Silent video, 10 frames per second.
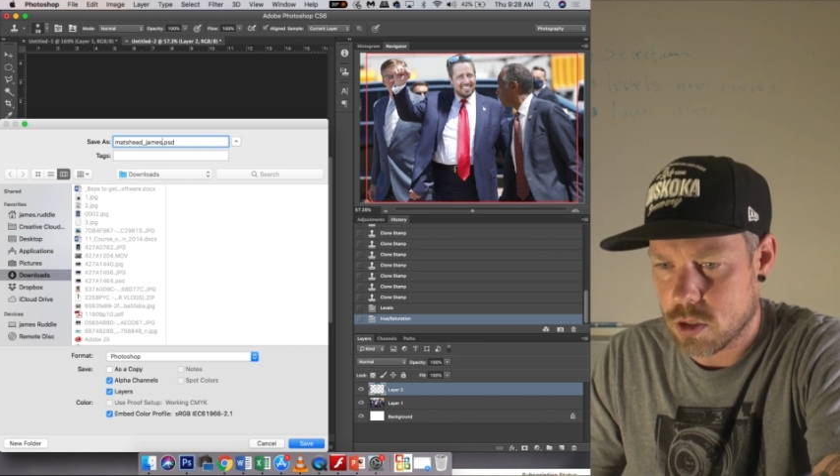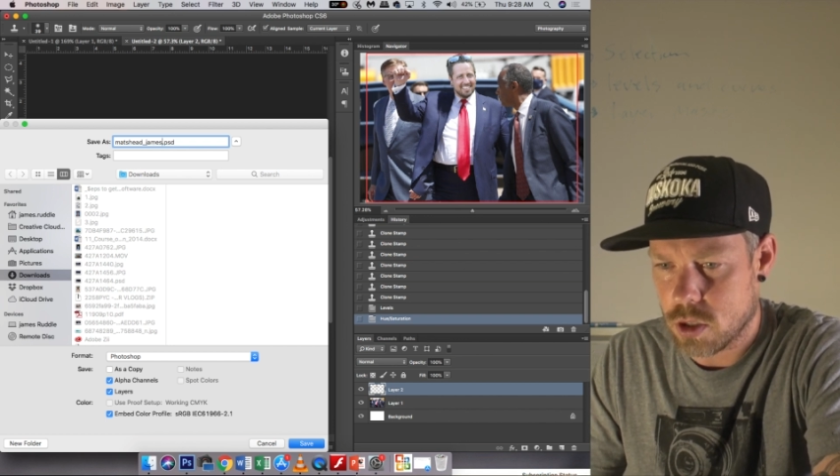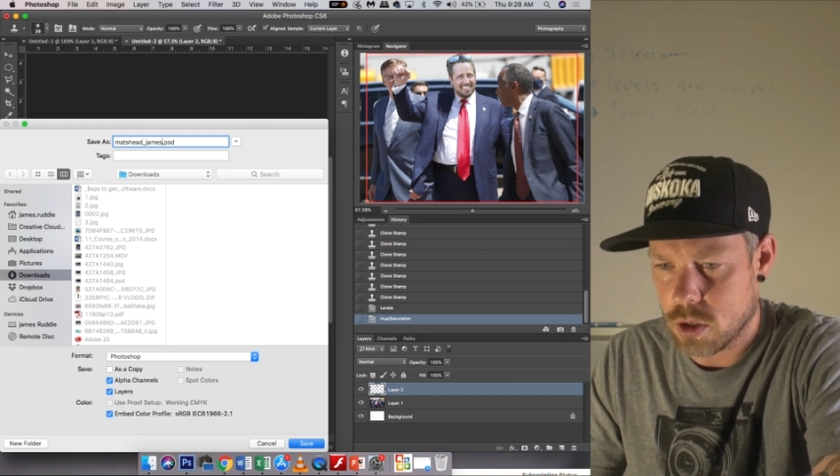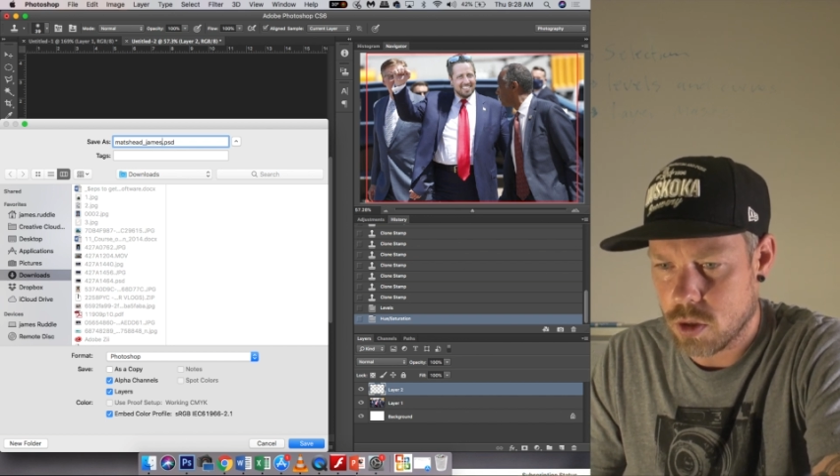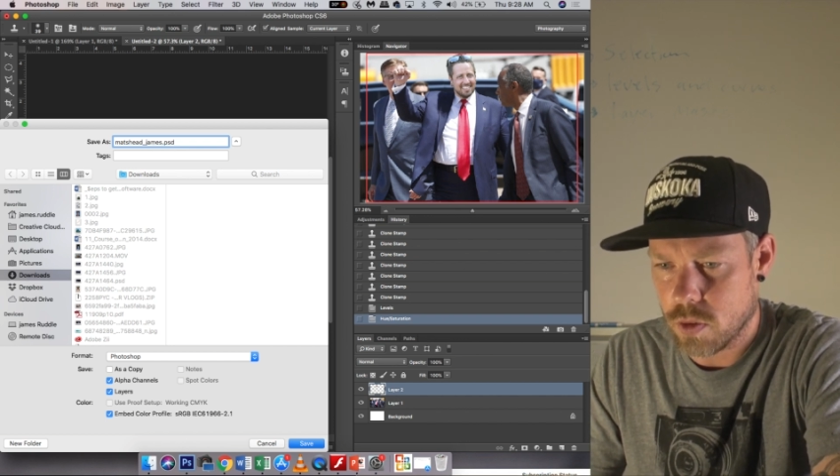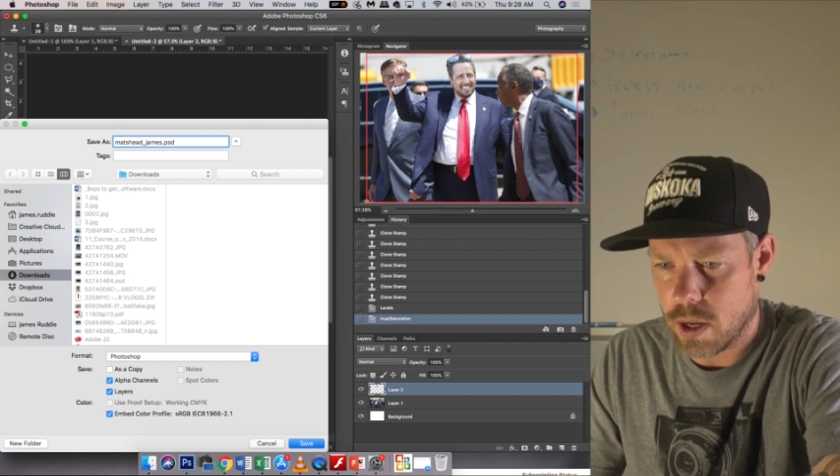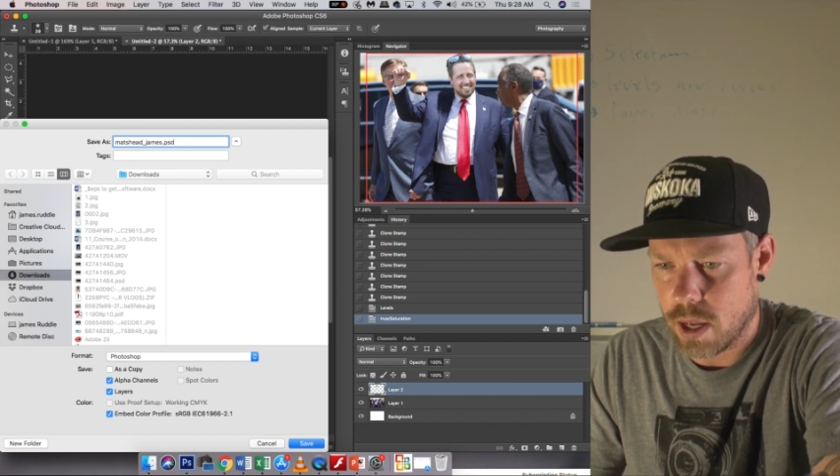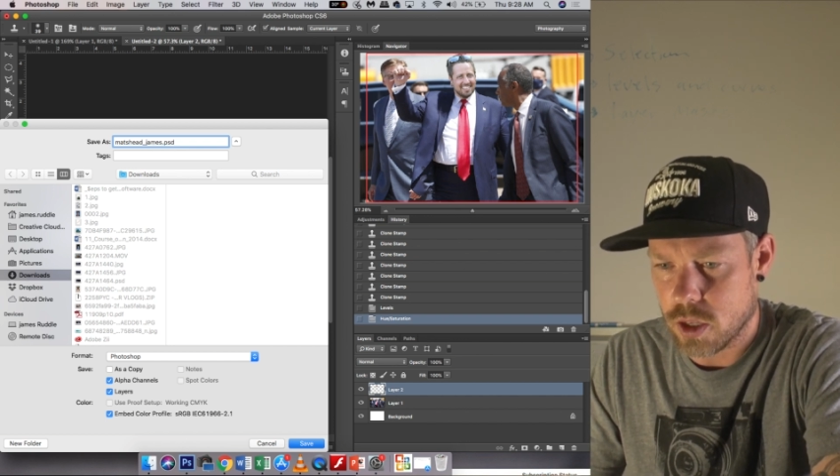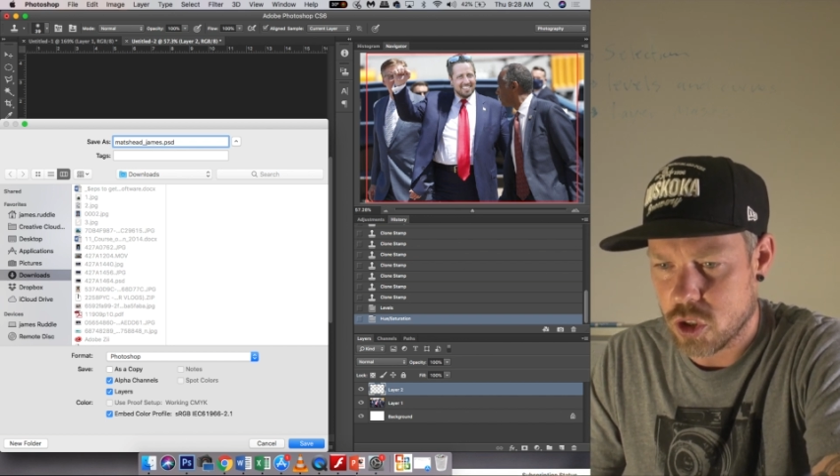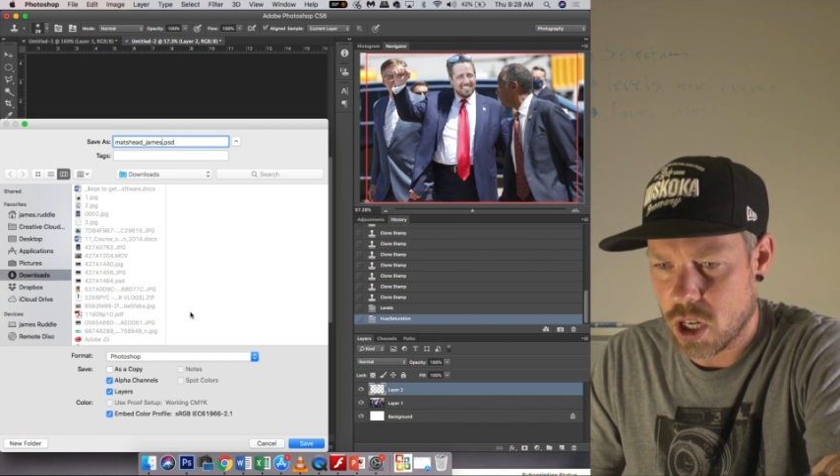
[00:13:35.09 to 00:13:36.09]
to
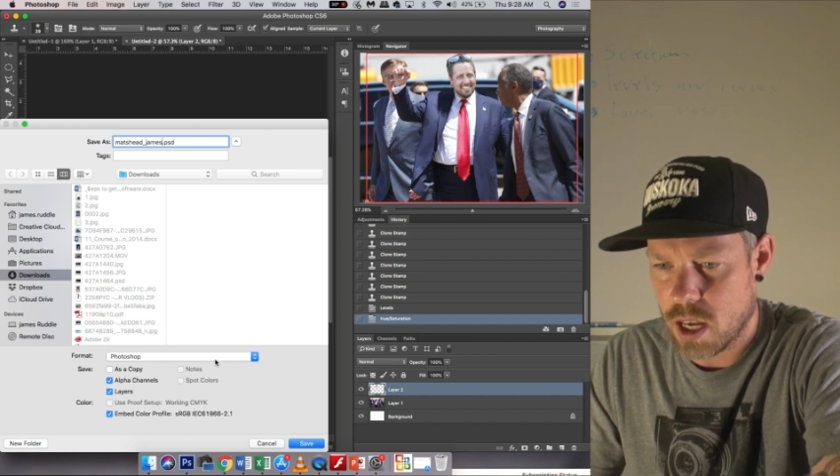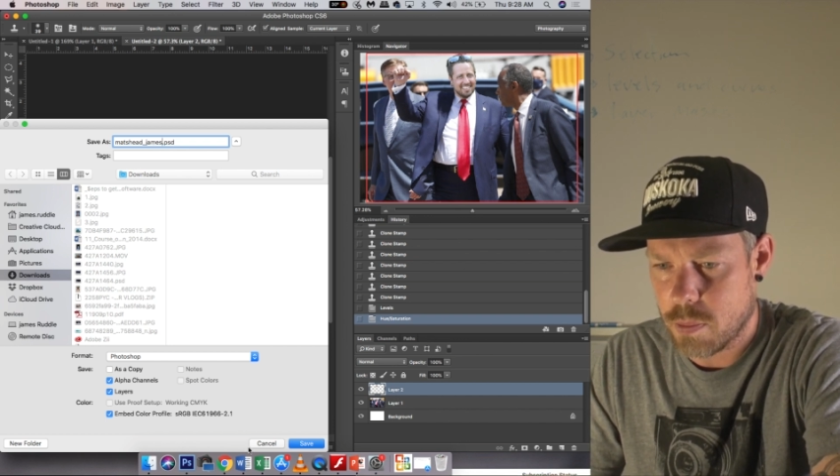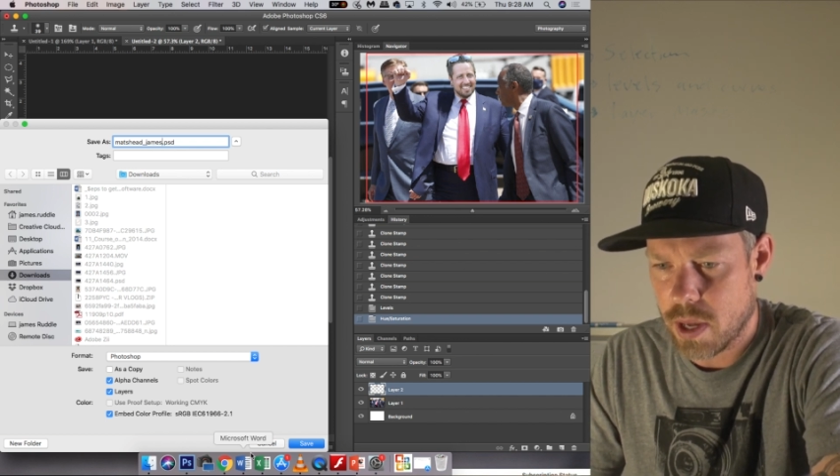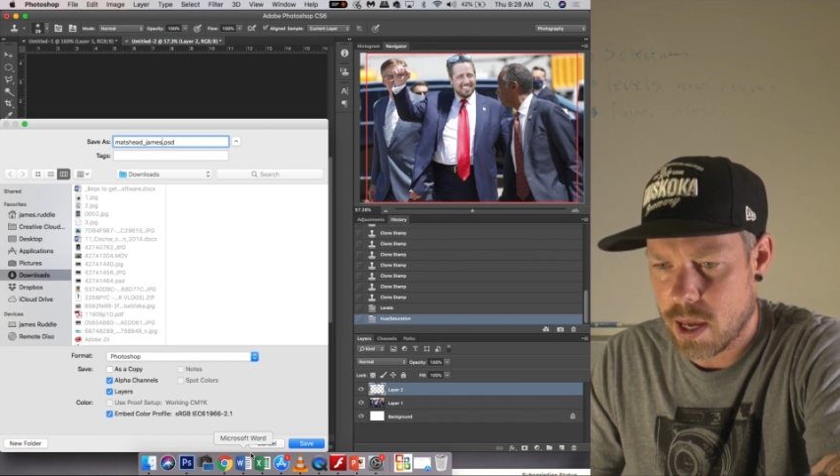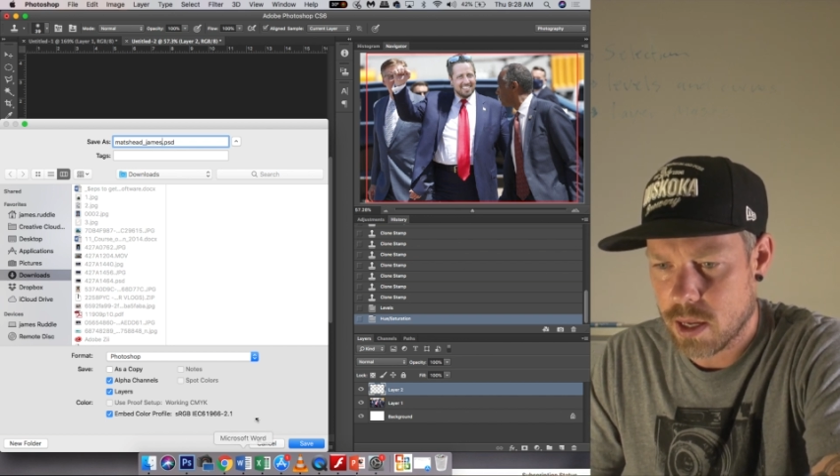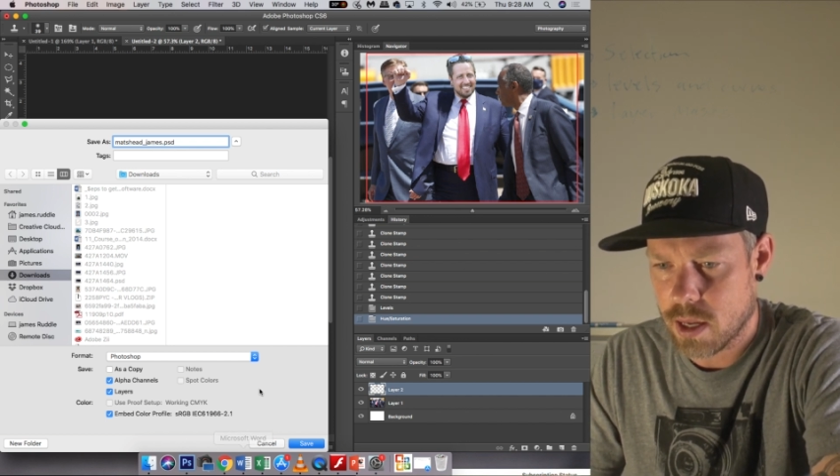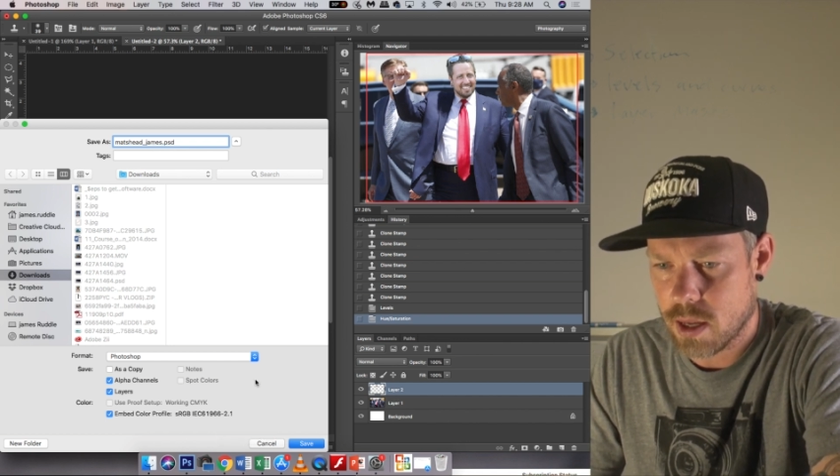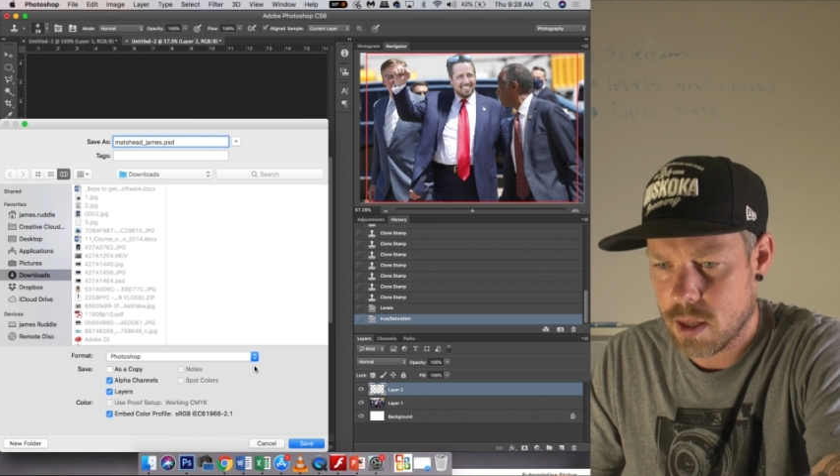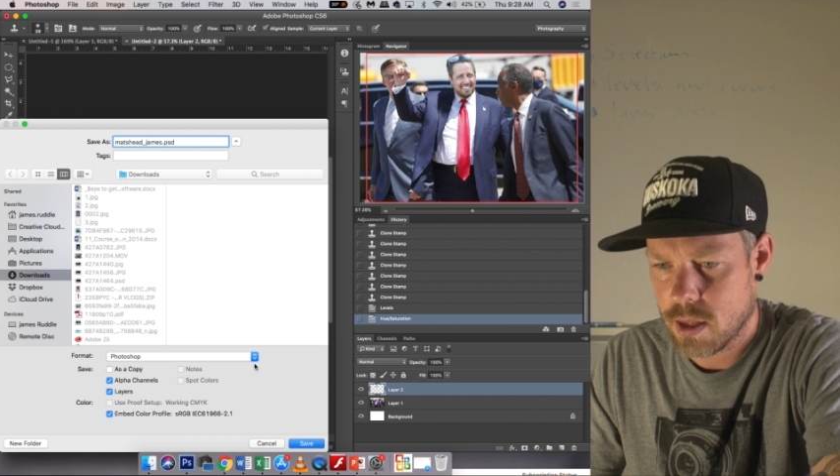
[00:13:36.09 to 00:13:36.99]
a JPEG